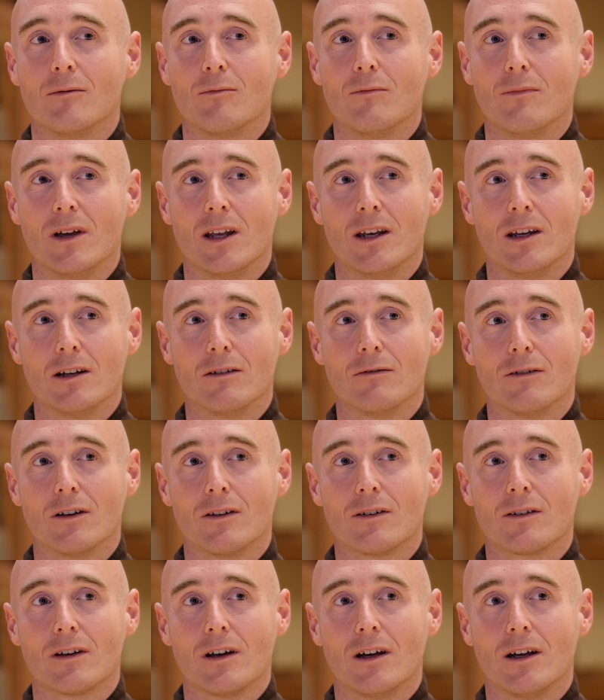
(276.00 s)
Many of
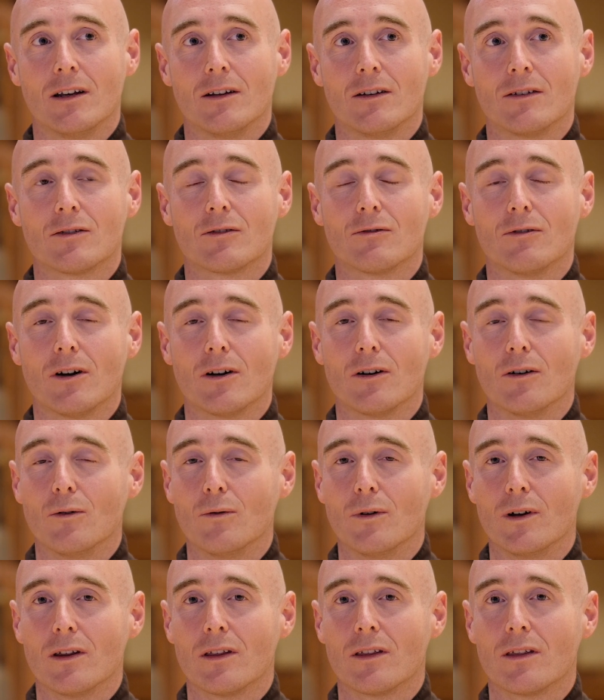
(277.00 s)
us kind of struggle
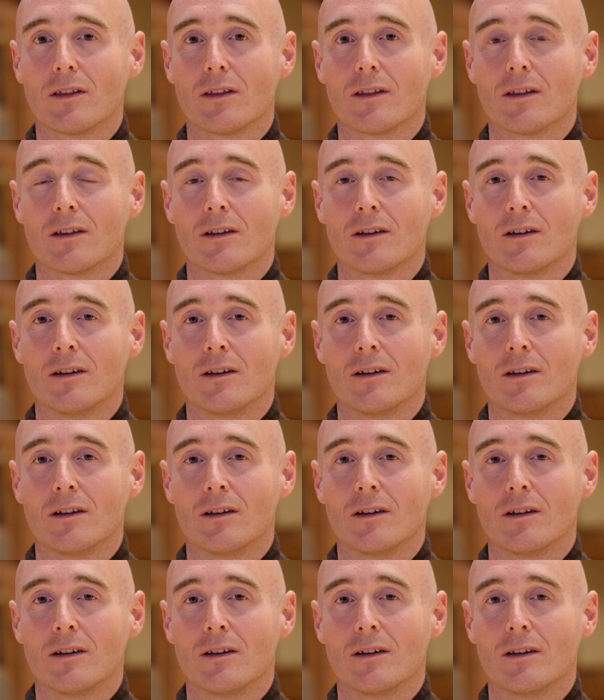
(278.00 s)
with